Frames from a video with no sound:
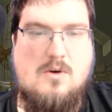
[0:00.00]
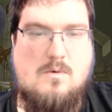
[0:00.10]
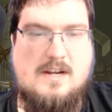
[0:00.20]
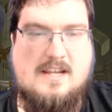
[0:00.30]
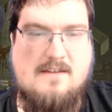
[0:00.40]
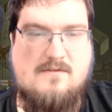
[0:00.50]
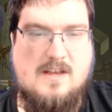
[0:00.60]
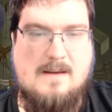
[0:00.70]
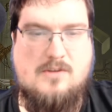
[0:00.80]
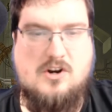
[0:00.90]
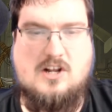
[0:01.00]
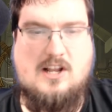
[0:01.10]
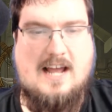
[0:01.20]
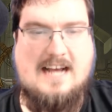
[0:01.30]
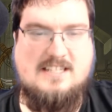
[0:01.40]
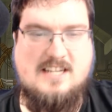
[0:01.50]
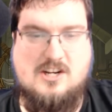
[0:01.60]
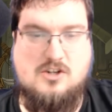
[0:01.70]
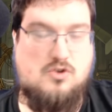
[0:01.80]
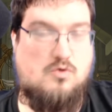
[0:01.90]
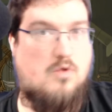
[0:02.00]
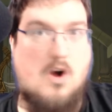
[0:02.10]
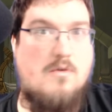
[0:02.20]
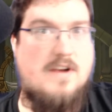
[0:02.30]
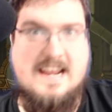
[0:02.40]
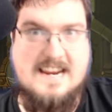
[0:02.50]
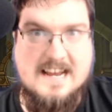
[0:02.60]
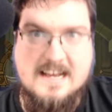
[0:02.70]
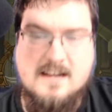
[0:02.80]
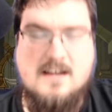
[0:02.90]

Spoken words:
would give them their classic droning